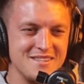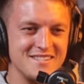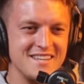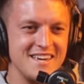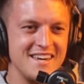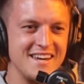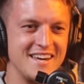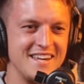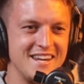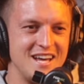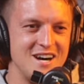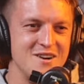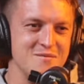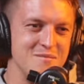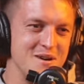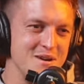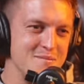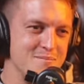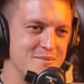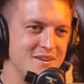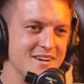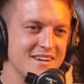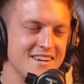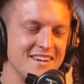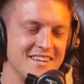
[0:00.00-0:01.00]
taken out of my
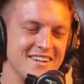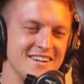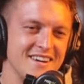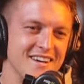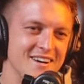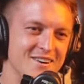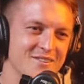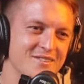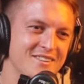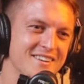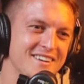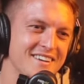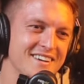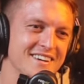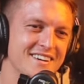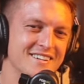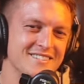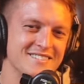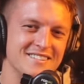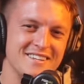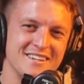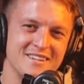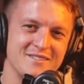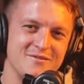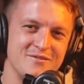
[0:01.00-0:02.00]
bucket now. Yeah.
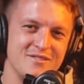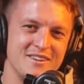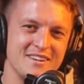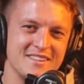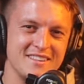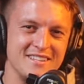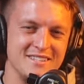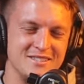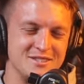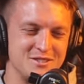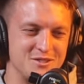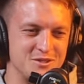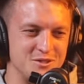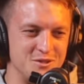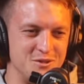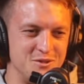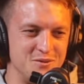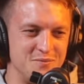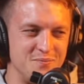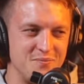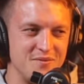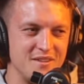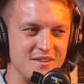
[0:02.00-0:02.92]
that's true. Yeah,